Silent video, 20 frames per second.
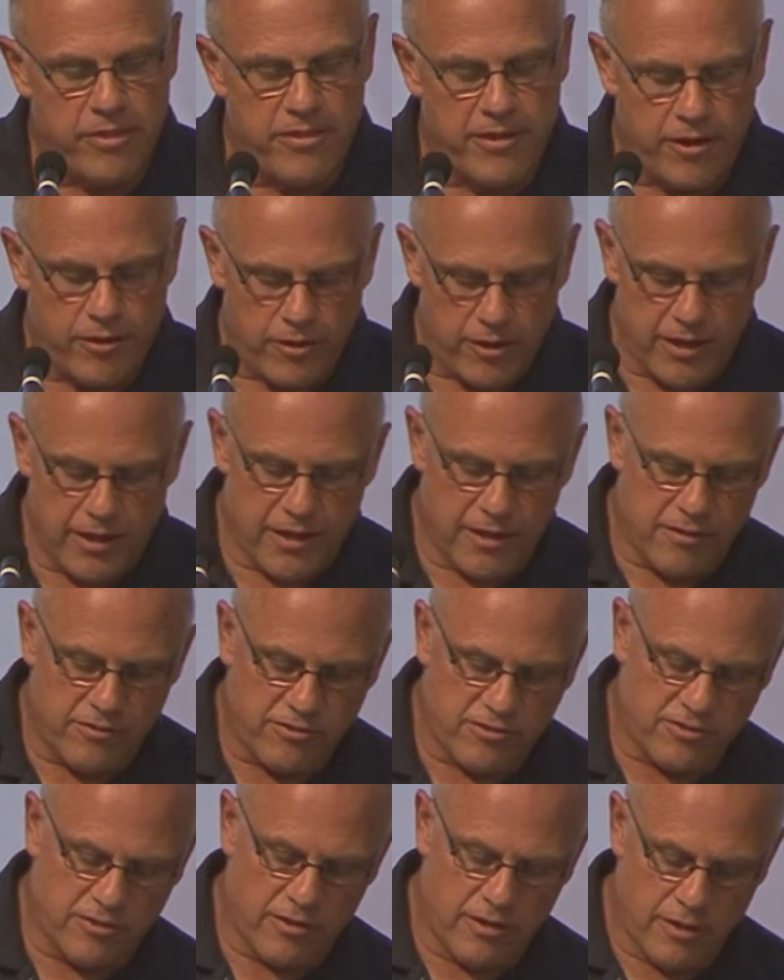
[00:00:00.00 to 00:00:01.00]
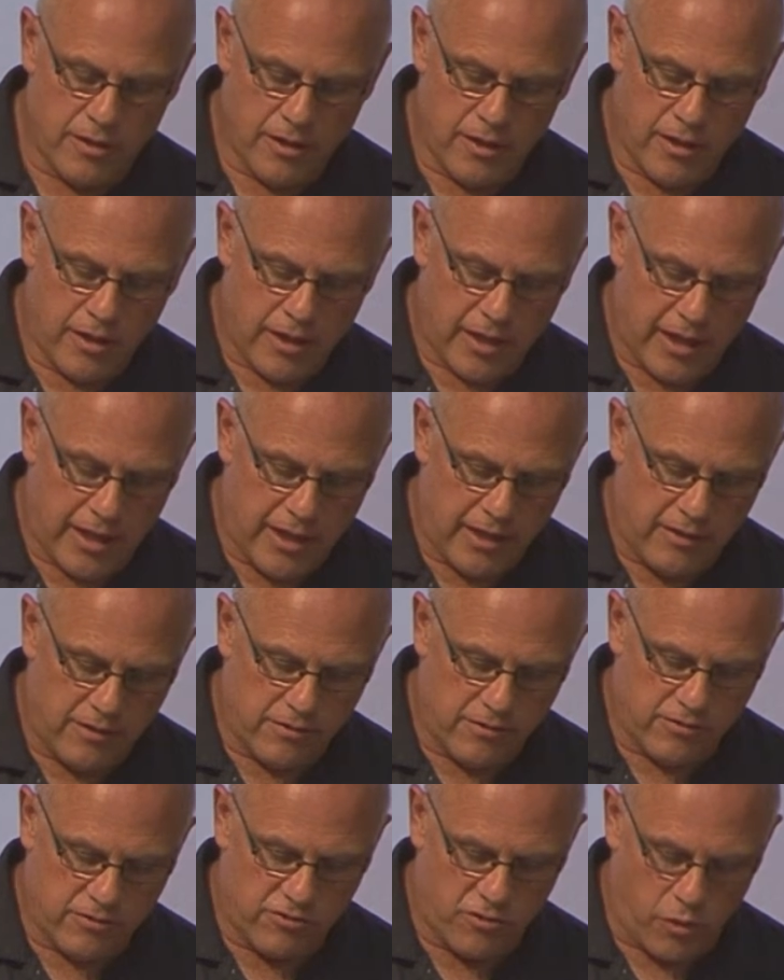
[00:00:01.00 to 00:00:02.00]
There is a
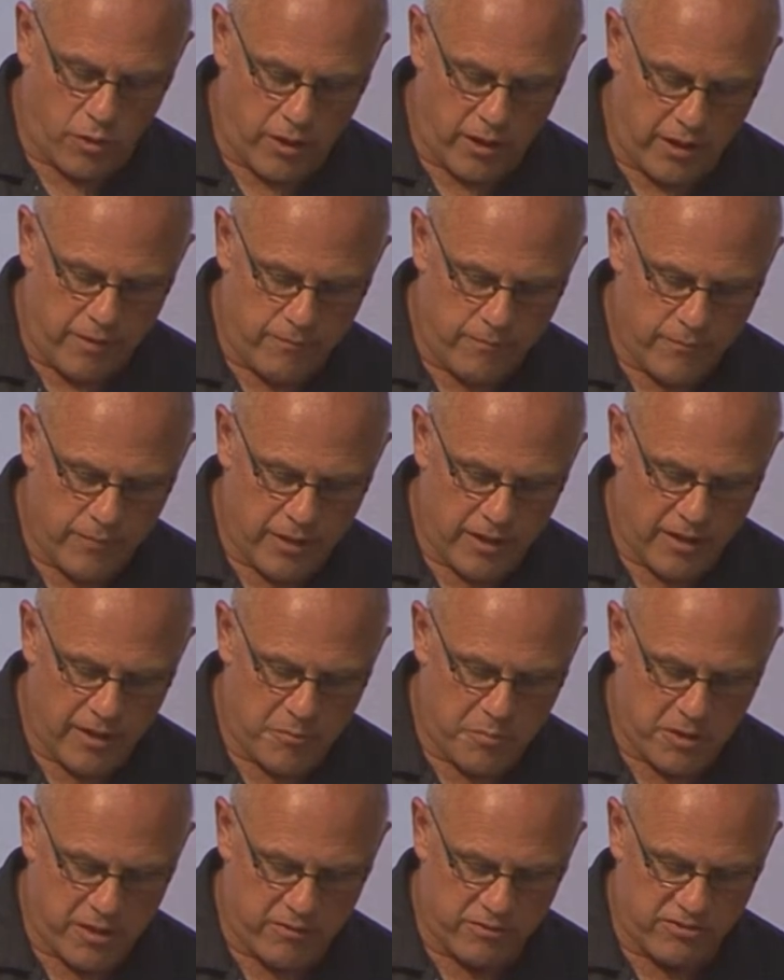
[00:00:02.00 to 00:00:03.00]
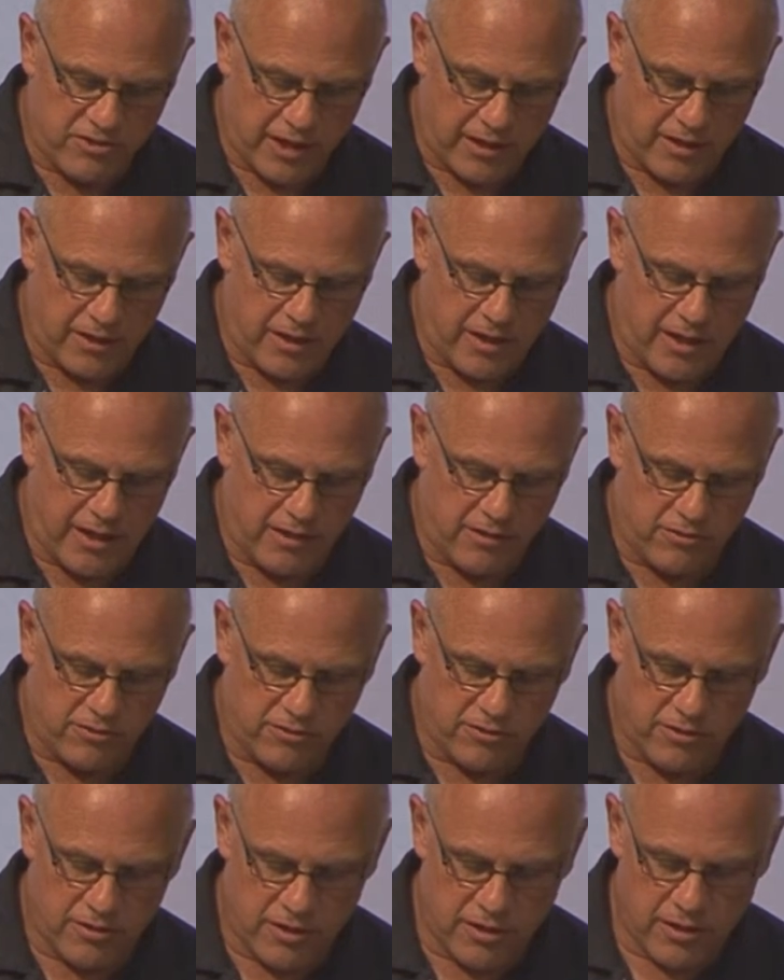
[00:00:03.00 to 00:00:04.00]
story in the book of 2
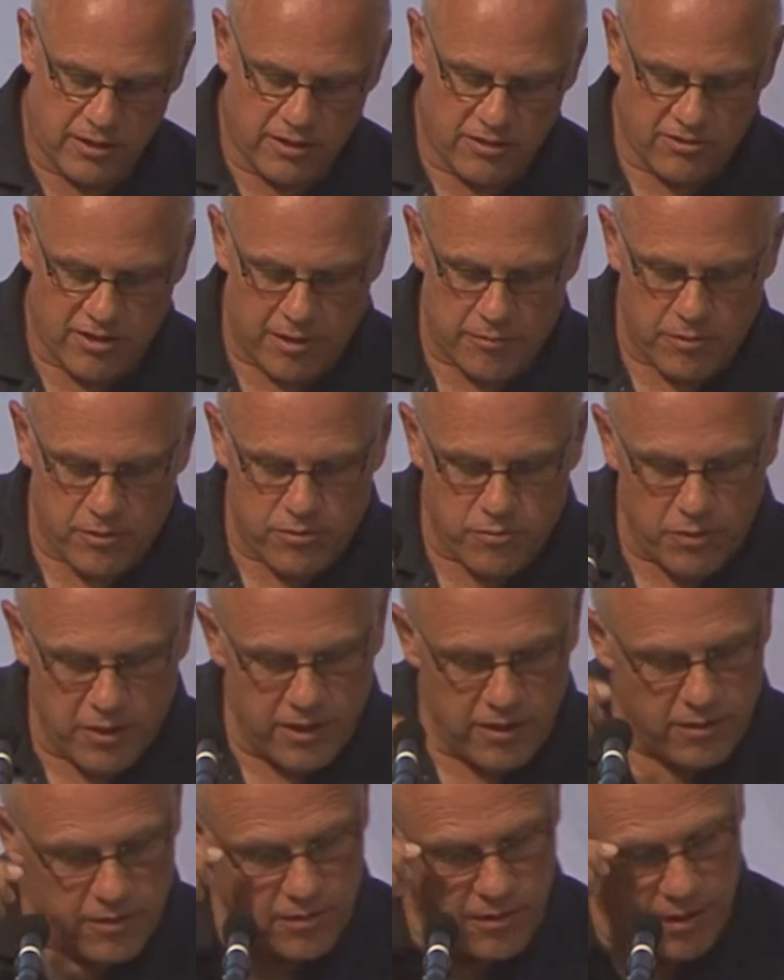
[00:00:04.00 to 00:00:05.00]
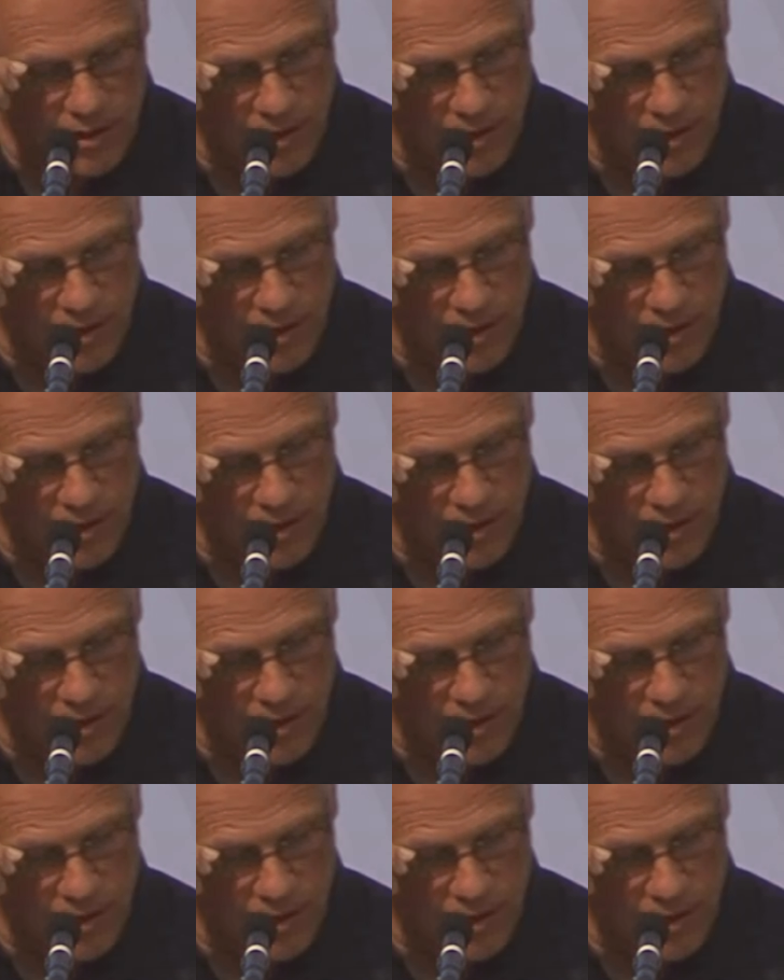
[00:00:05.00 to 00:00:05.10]
Kings, chapter 3,